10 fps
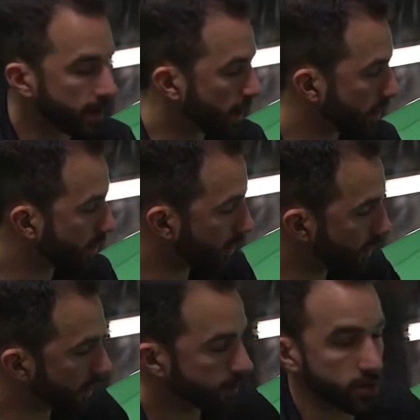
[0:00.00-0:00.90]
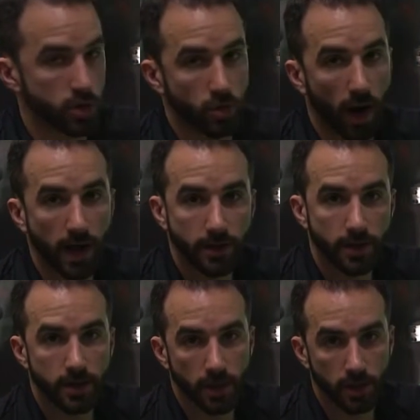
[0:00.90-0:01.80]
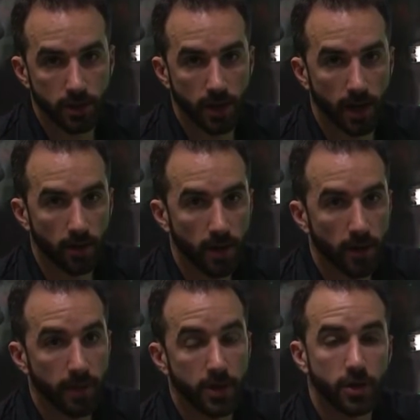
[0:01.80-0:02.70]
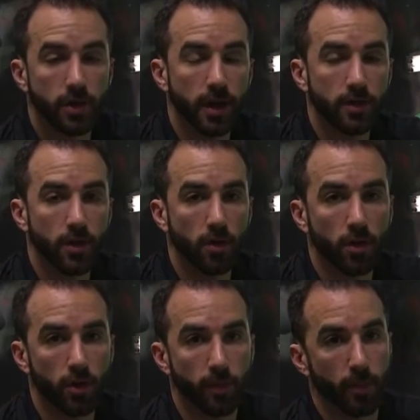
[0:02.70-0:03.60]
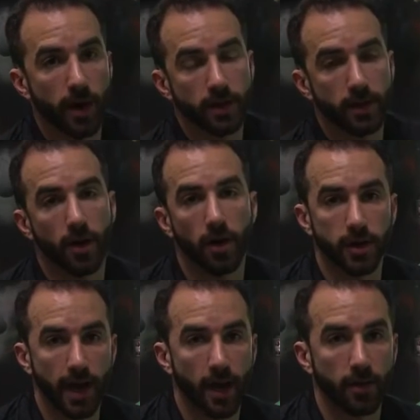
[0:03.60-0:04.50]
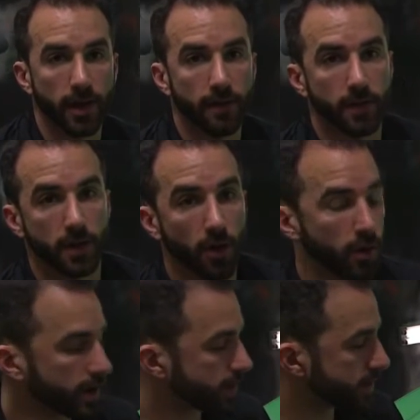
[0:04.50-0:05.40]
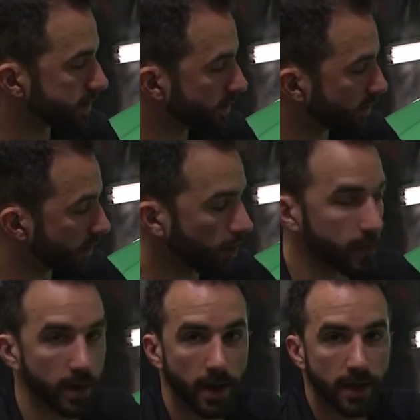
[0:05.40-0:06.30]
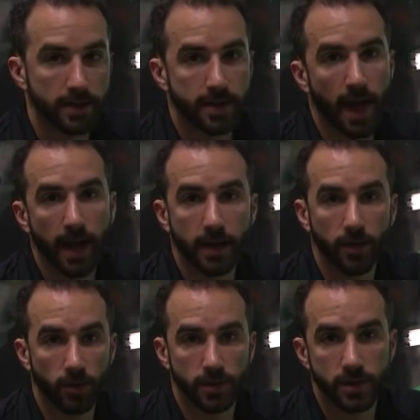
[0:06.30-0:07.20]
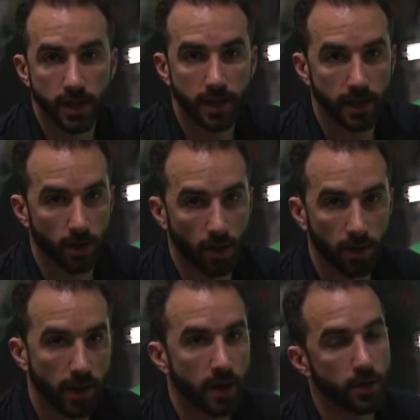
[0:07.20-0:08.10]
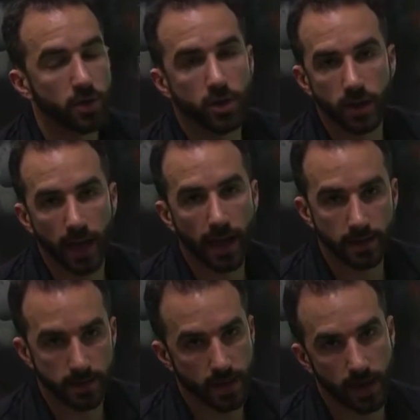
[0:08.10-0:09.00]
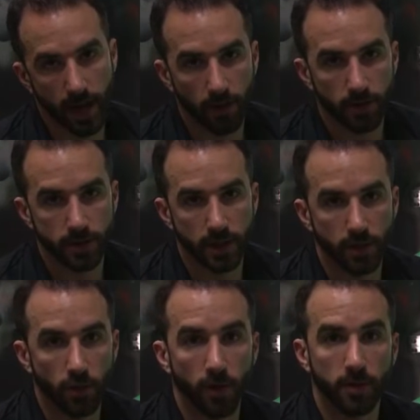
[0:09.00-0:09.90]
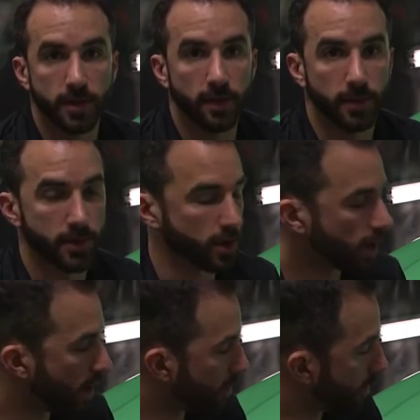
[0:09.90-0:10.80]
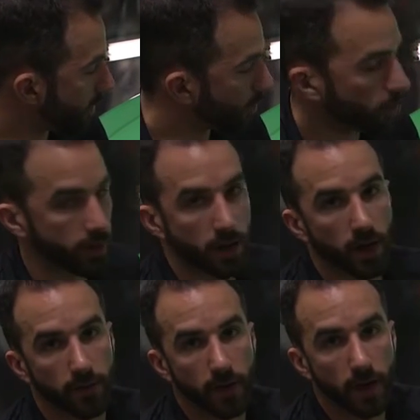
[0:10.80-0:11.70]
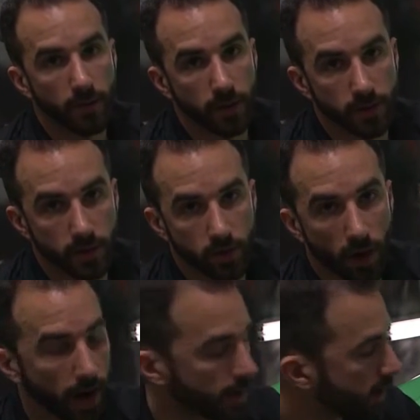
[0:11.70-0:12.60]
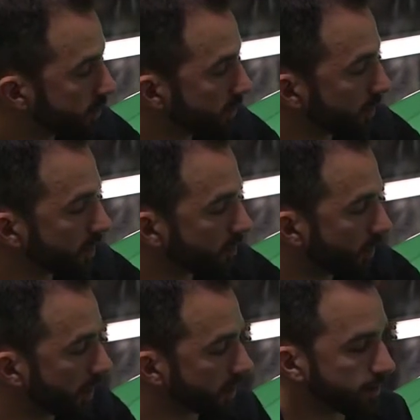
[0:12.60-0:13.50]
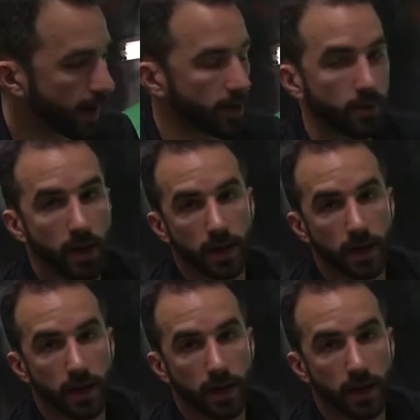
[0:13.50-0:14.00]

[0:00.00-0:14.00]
Now the coating is dry to the touch now. Make sure that you don't go to break the car down if the coating is still gummy, tacky, or sticky at all. Usually 8 to 10 hours in a normal temperature will be more than enough for it to dry so that we can break it down.